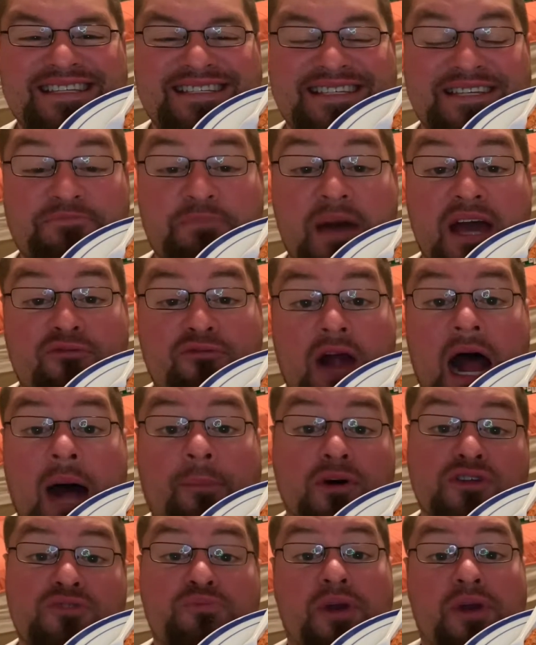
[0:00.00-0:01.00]
is Ben
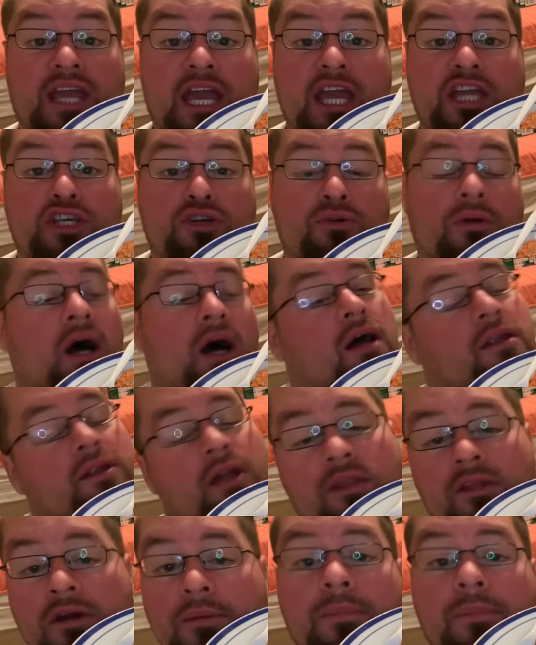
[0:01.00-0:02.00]
Ramos bringing you
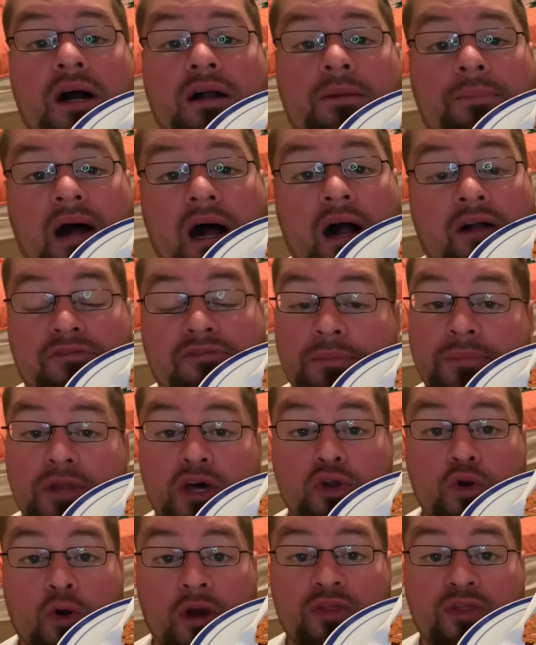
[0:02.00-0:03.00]
another mukbang from the
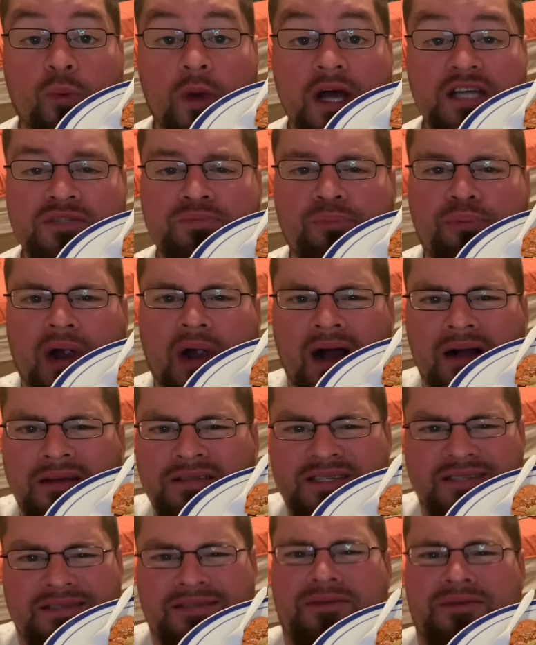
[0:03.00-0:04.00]
Northwest Bronx.
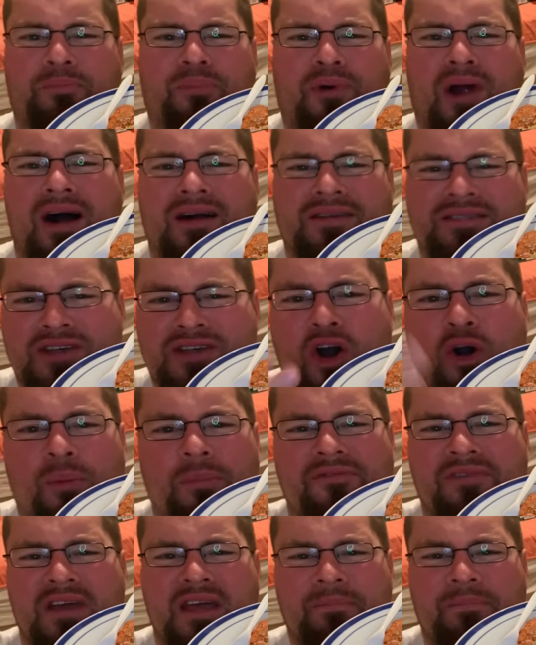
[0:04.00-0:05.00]
It's the Bronx, the home
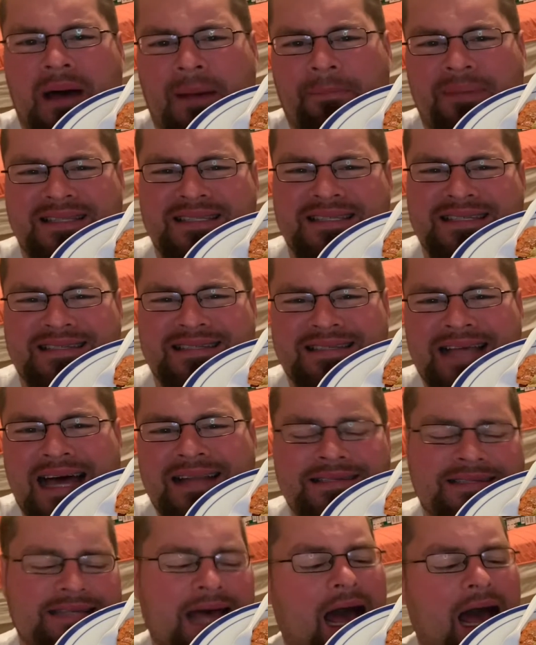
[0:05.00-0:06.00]
of hip hop and
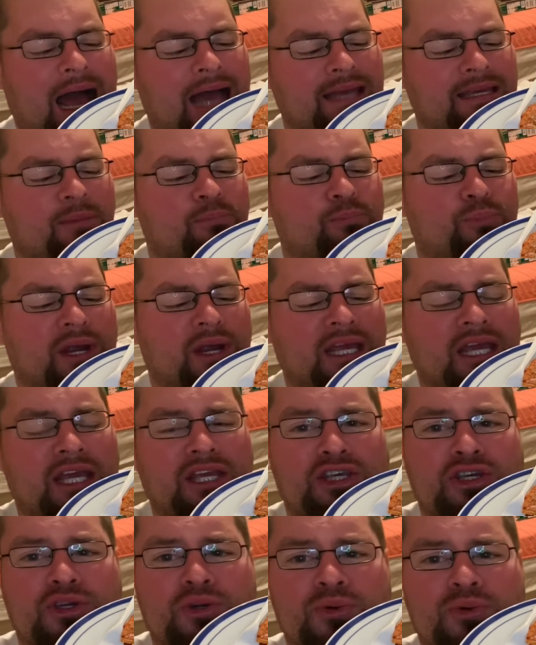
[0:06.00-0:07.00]
salsa. I am bringing
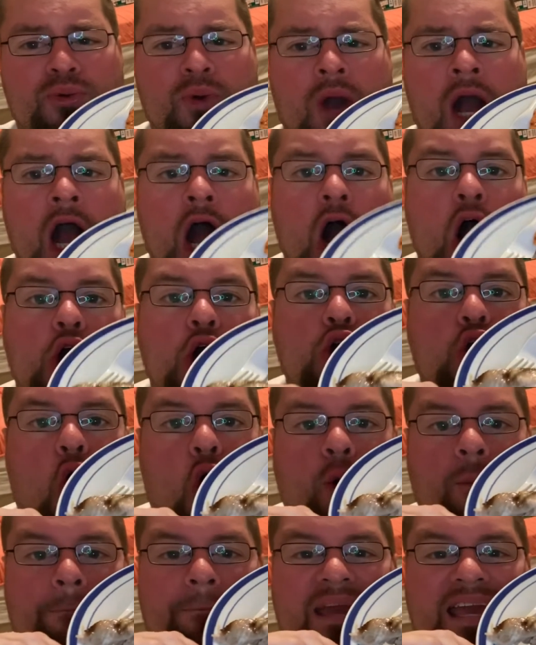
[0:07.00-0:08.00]
you
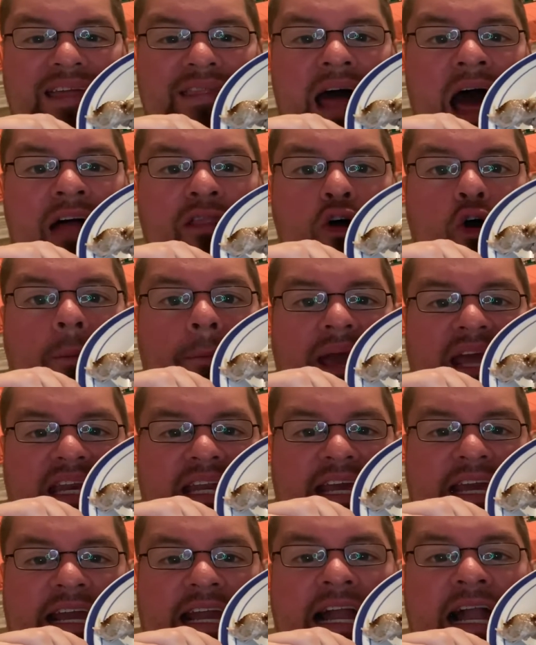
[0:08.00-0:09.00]
Comida
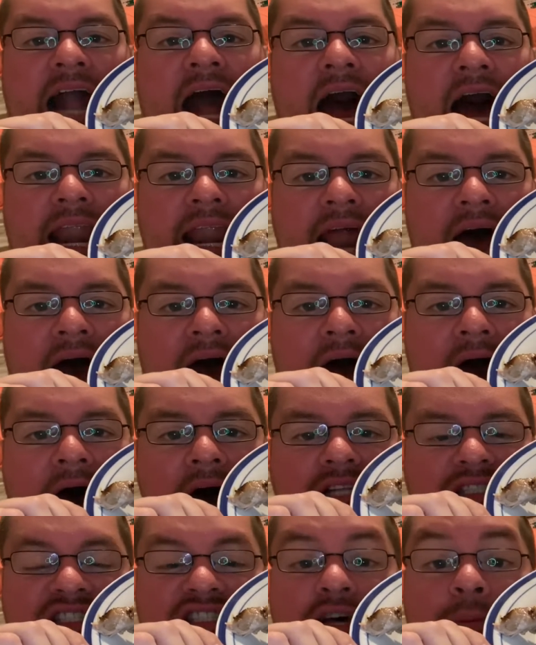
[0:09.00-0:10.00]
Dominicana,
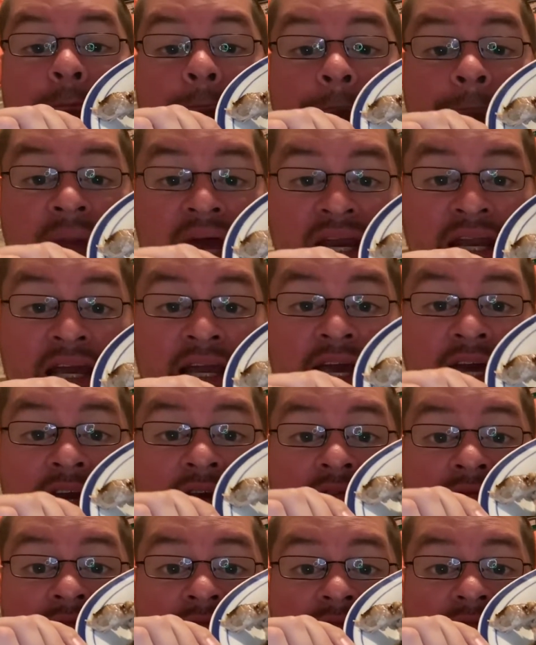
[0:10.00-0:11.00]

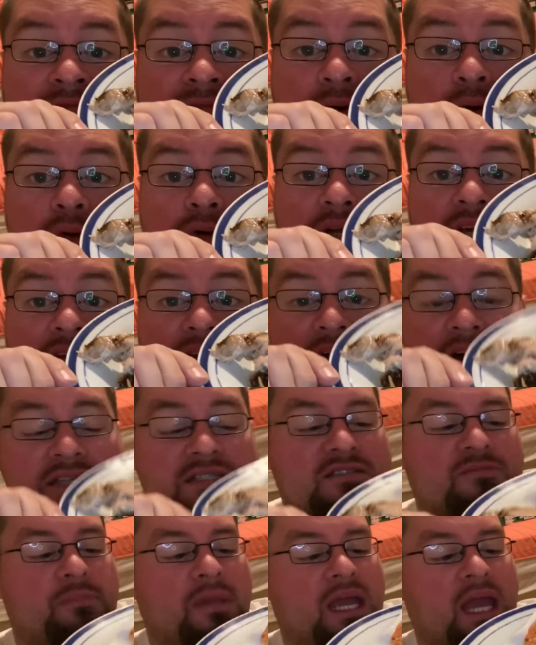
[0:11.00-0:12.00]
Dominican food.
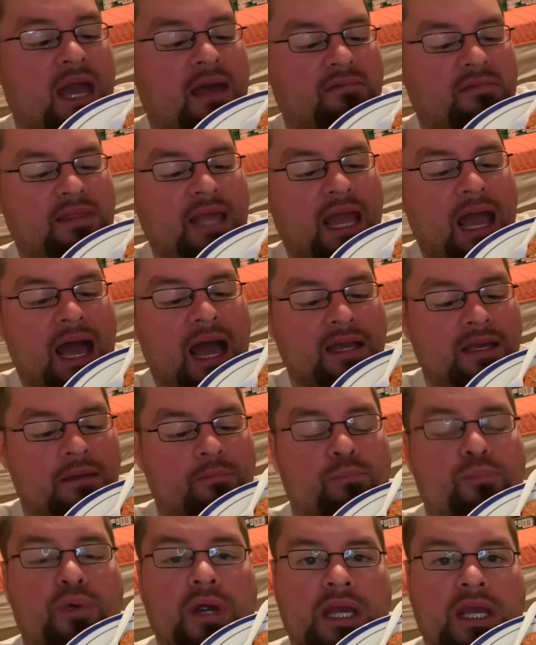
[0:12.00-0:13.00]
Yes, mi gente, I am
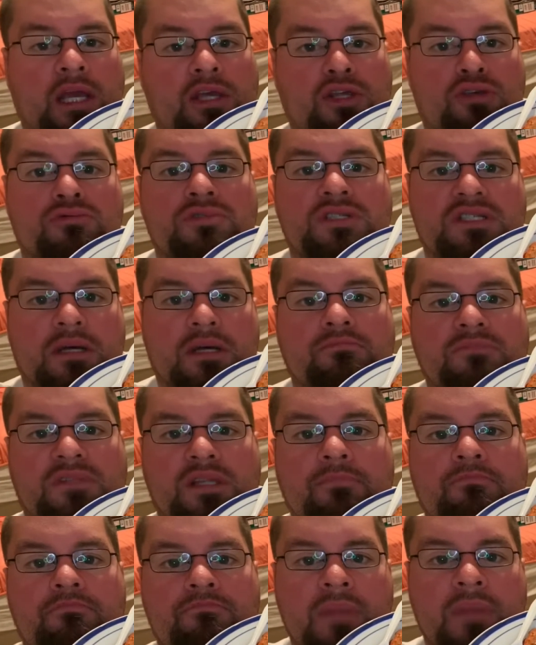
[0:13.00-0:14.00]
bringing you some
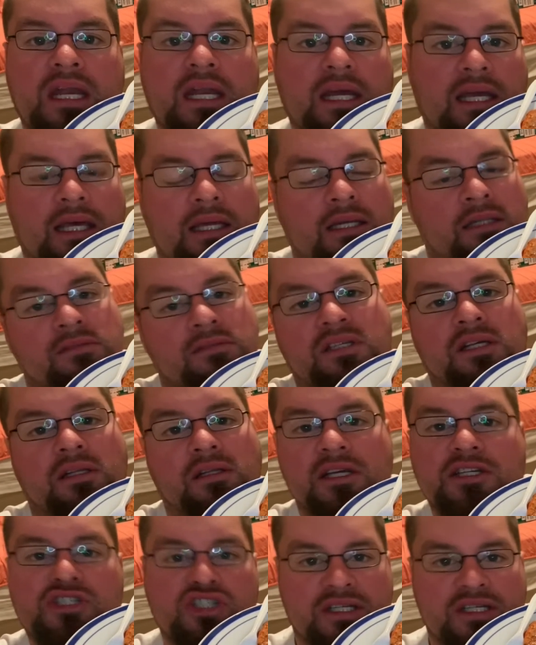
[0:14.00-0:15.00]
Dominican
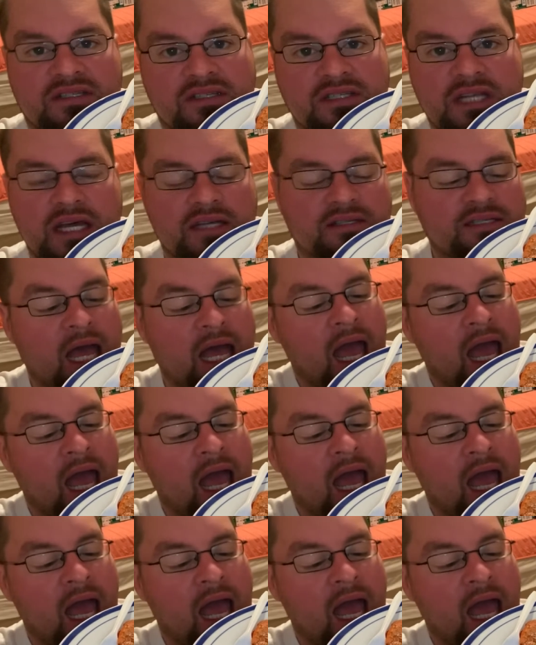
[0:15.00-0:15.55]
deliciousness.